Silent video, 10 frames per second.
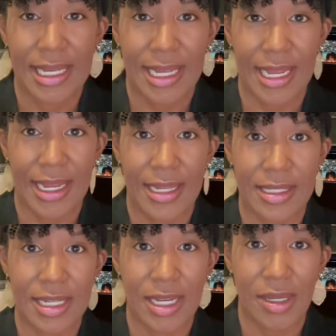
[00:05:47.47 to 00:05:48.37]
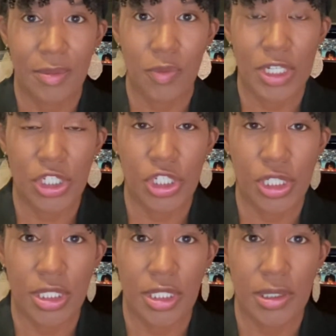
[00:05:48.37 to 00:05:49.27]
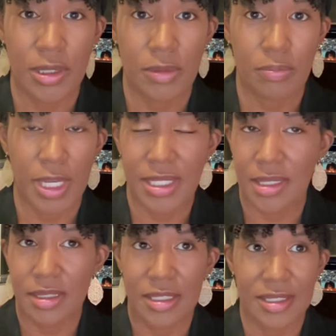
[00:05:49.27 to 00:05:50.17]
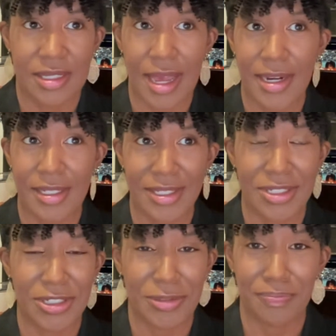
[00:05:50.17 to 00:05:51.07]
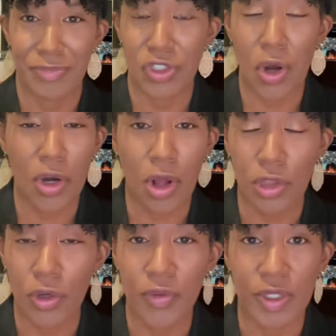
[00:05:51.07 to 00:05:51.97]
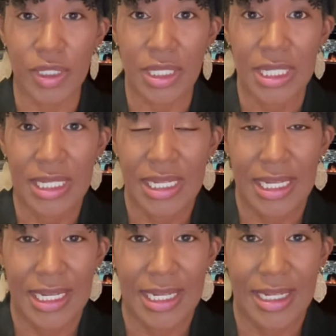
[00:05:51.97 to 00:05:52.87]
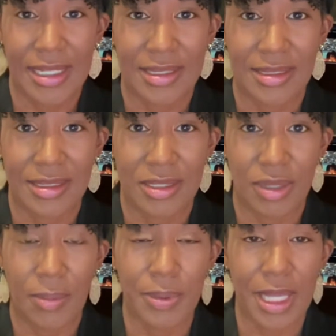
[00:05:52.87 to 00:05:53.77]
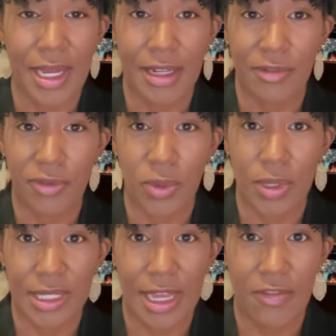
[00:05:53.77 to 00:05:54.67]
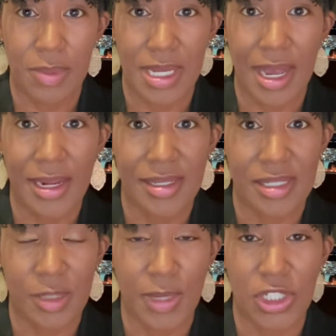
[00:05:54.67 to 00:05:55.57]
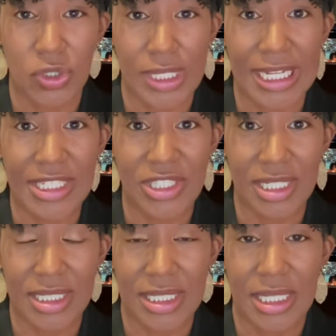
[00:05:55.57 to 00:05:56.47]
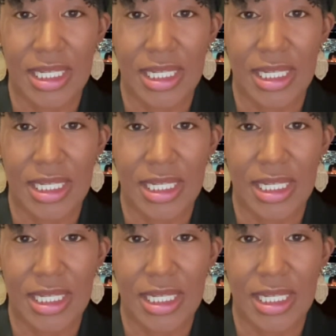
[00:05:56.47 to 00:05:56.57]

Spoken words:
And when she basically decided to start all over and applied for the FBI as a special agent.